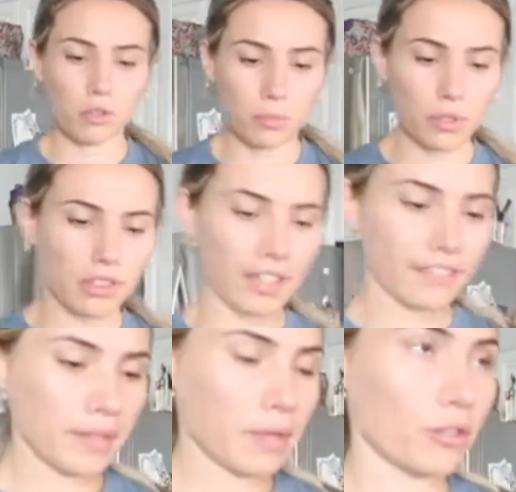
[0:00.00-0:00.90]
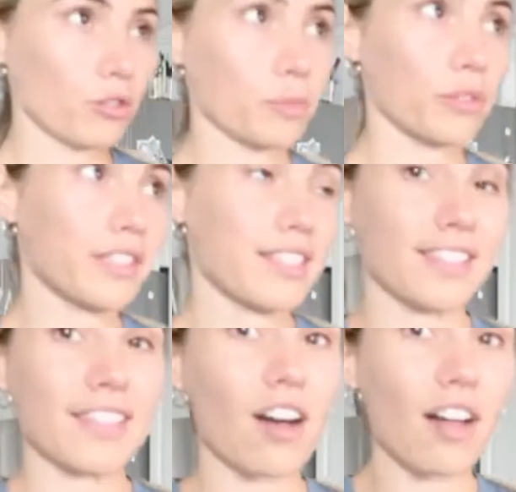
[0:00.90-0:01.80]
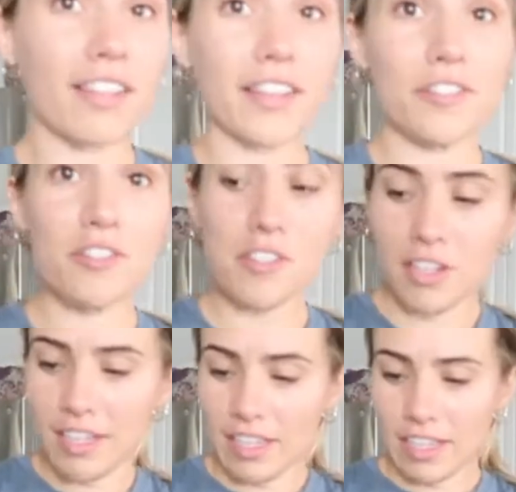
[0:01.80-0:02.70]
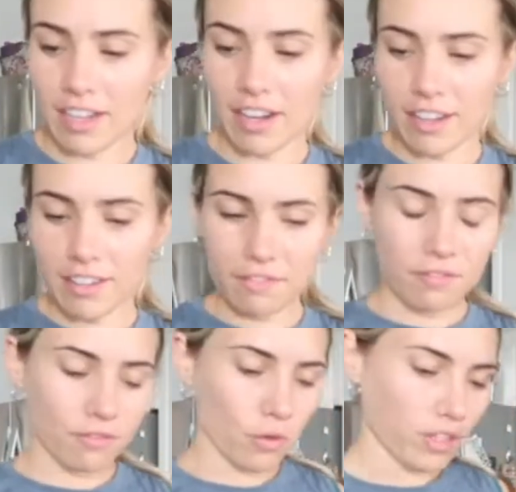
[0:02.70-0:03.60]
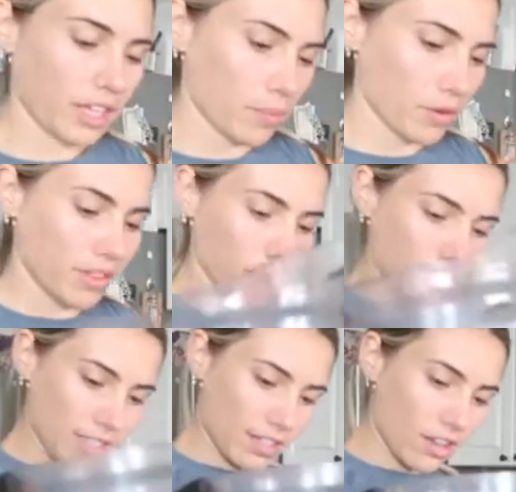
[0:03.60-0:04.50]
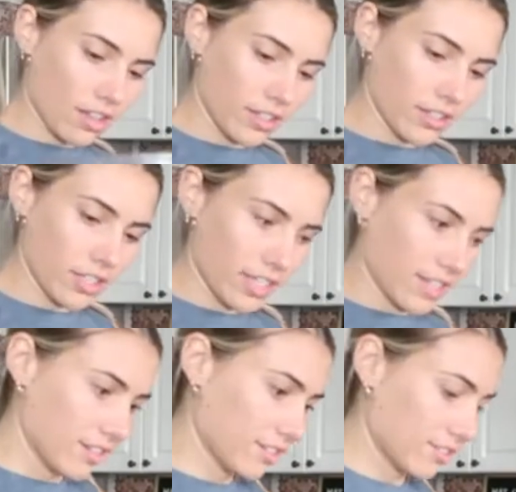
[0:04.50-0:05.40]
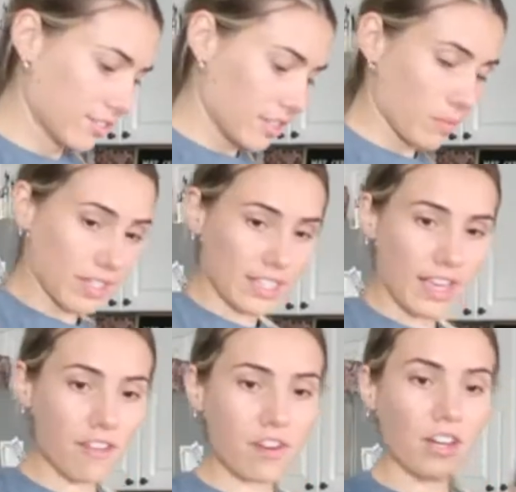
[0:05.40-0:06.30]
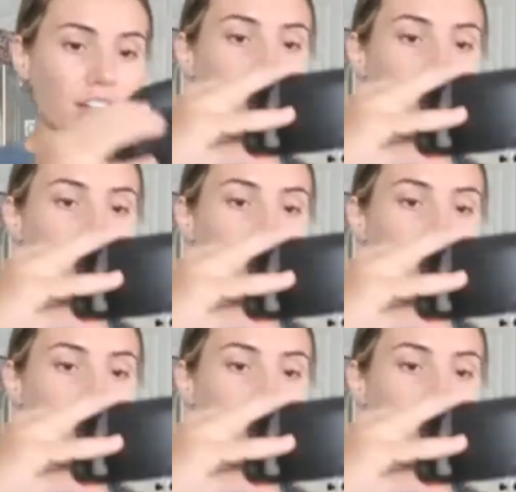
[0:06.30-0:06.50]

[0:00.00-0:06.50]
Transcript: NutriBullet. I've had my NutriBullet since college. Got it for like a birthday present in college and it's the best thing ever.